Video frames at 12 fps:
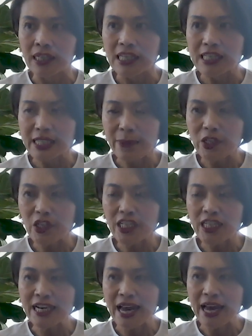
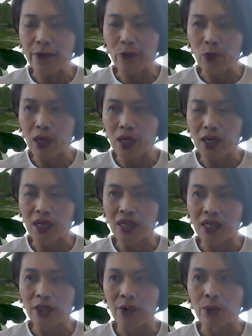establishing network
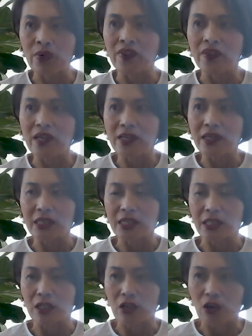within
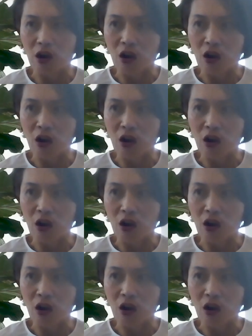the